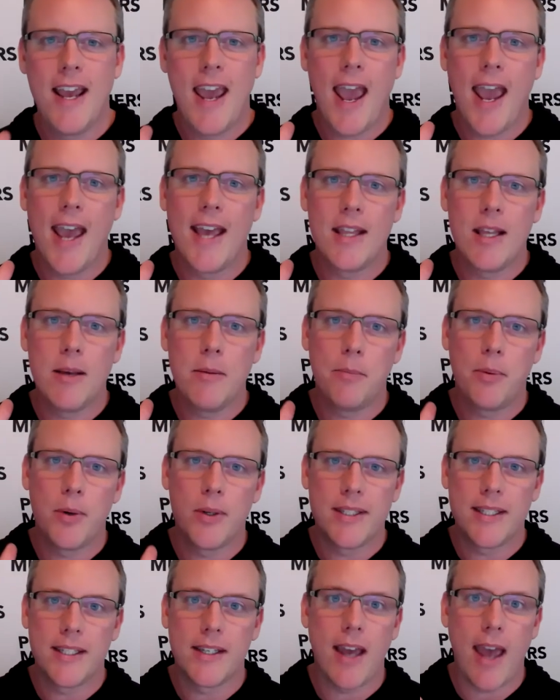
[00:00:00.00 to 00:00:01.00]
and then
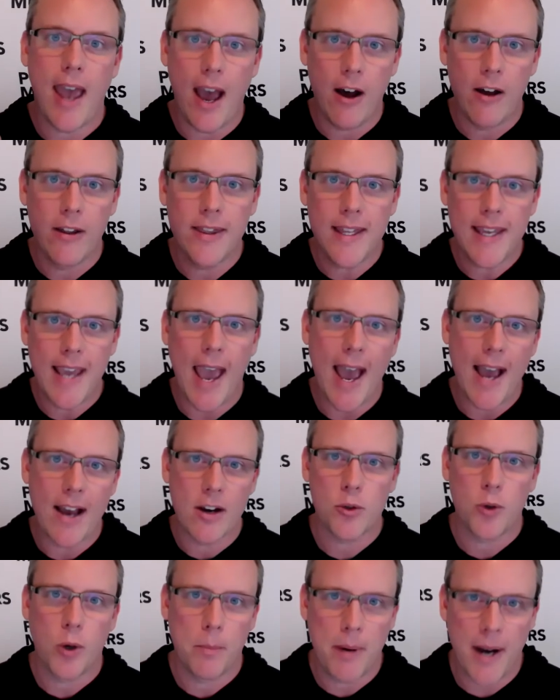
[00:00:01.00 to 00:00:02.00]
puts it on the
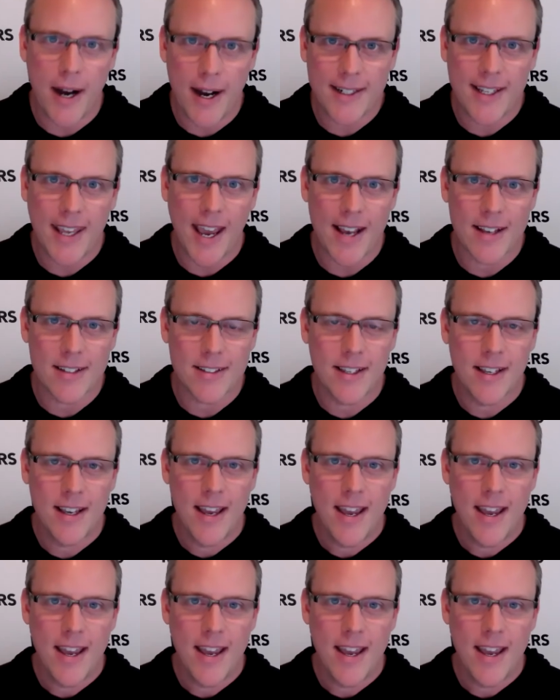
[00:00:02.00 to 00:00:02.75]
actual podcast.